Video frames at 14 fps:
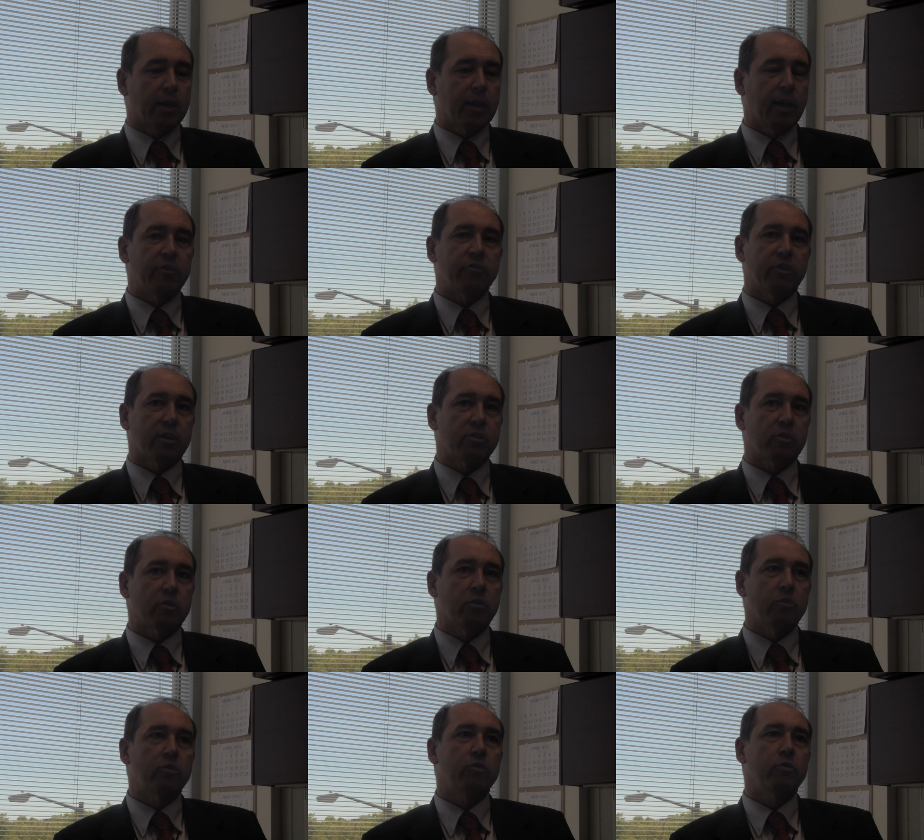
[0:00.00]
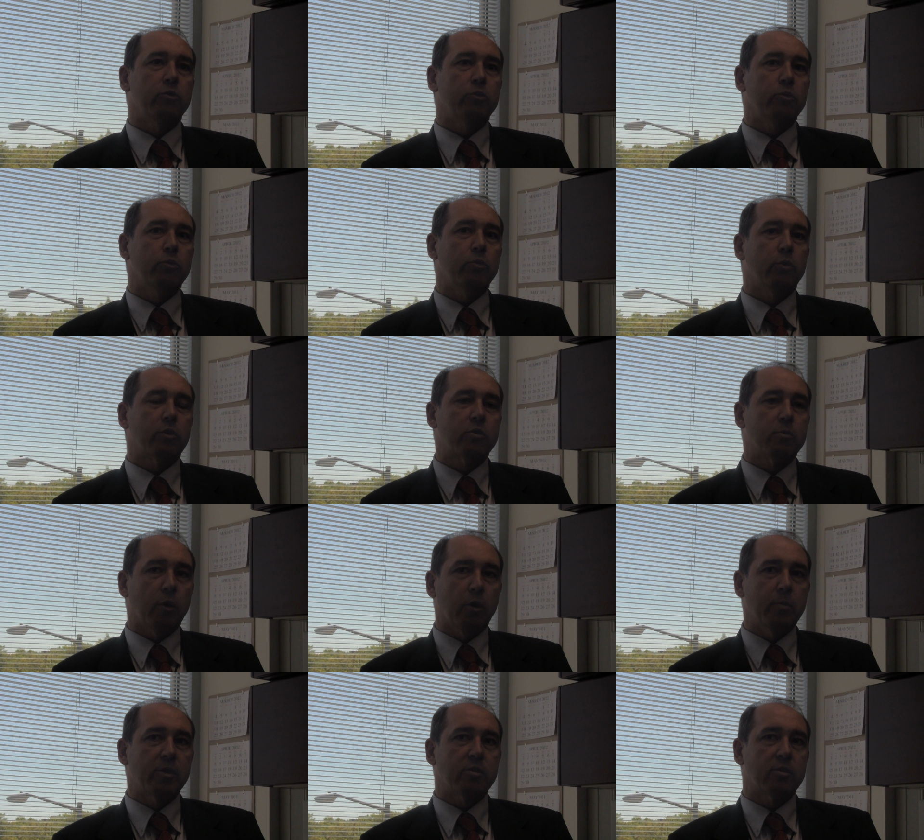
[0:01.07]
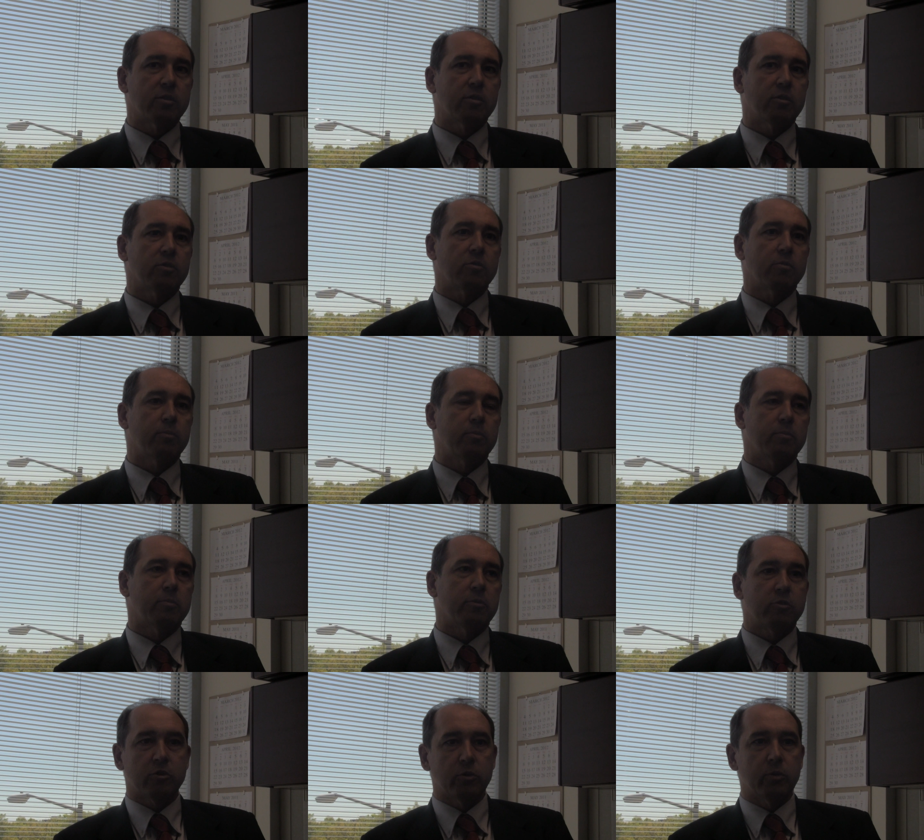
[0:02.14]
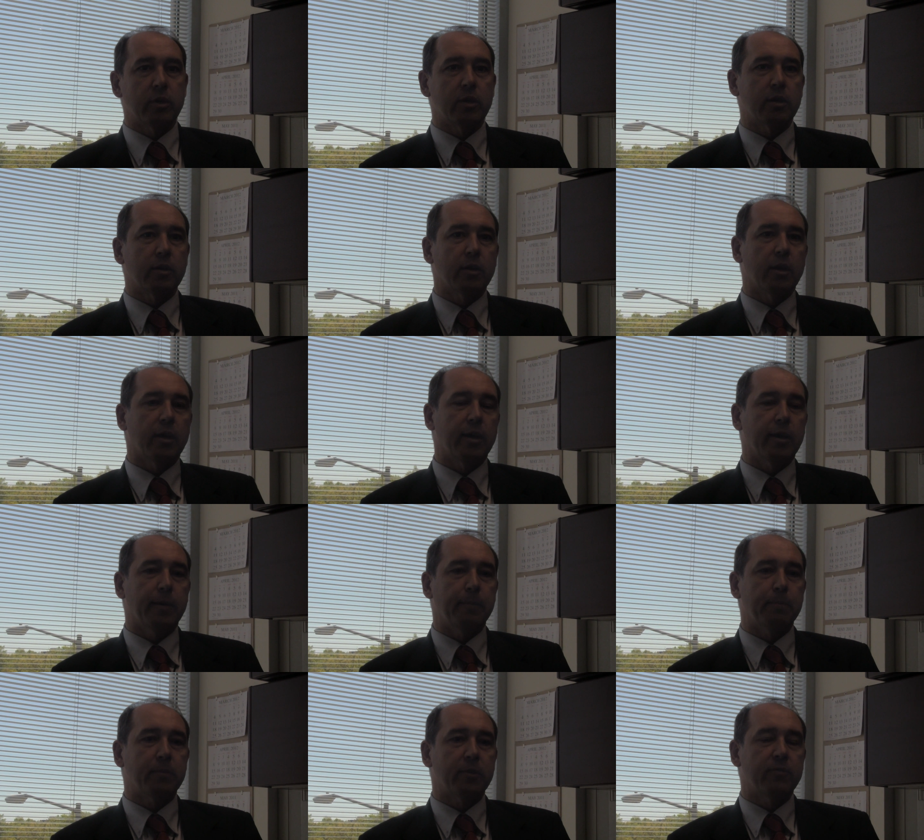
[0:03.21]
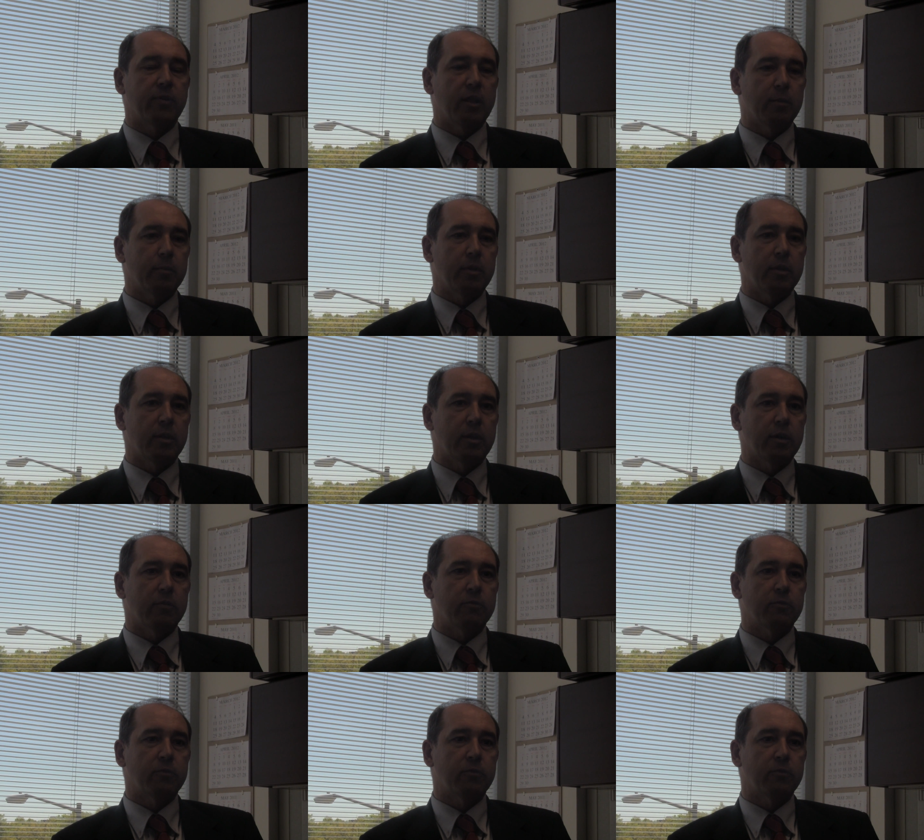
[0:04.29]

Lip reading: contracts that go to small businesses pursuing development of